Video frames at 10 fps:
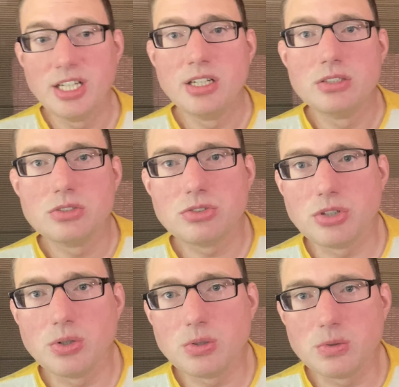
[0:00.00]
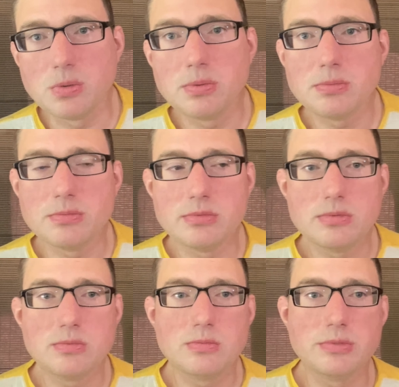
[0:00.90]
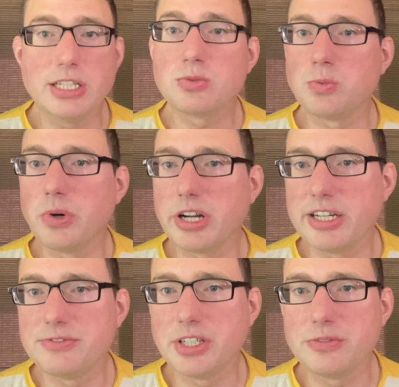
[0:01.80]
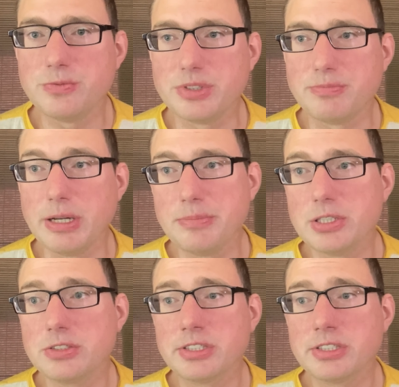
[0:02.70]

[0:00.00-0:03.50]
So that's what I've done with my build.